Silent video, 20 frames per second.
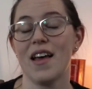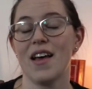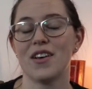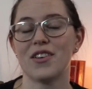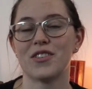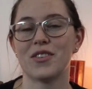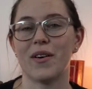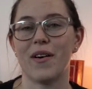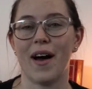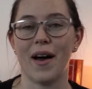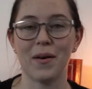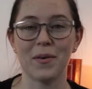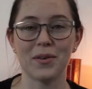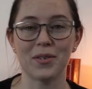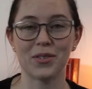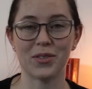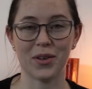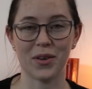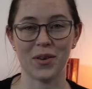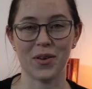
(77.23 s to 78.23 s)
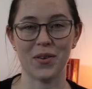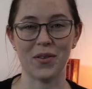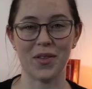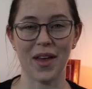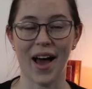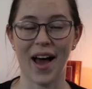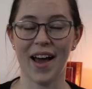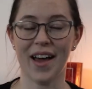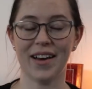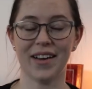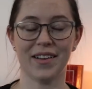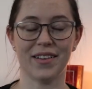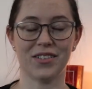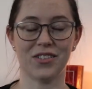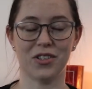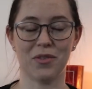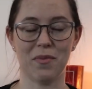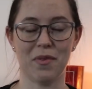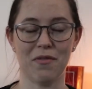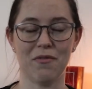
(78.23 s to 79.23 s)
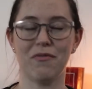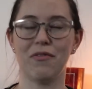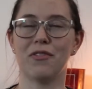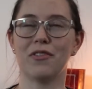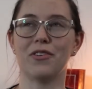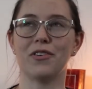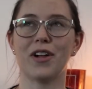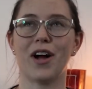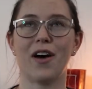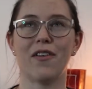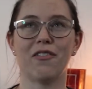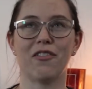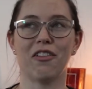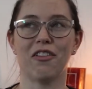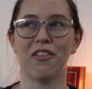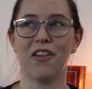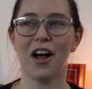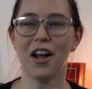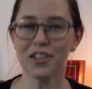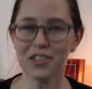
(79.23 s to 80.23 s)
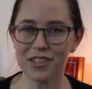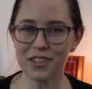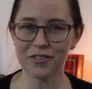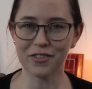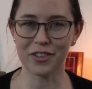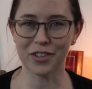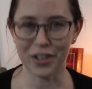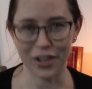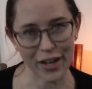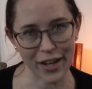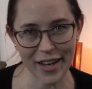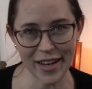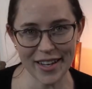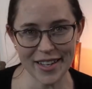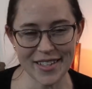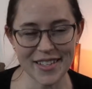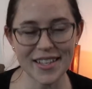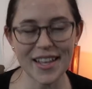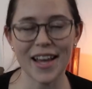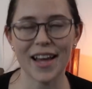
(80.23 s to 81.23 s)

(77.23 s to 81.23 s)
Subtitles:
So I will show you that. It should be full of lots of goodies,